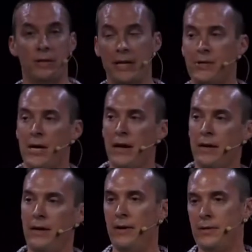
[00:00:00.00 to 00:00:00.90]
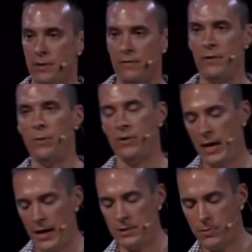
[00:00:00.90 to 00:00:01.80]
shake in here, so I fill it with
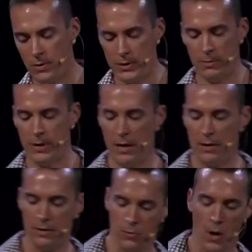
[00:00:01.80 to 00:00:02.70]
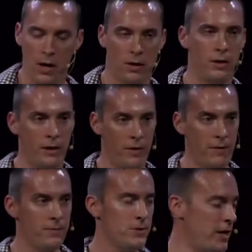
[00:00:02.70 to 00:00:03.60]
ice, protein powder, water, I
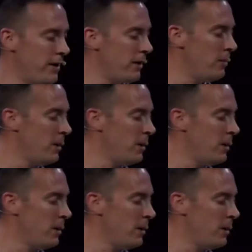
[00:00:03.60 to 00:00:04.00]
shake it up.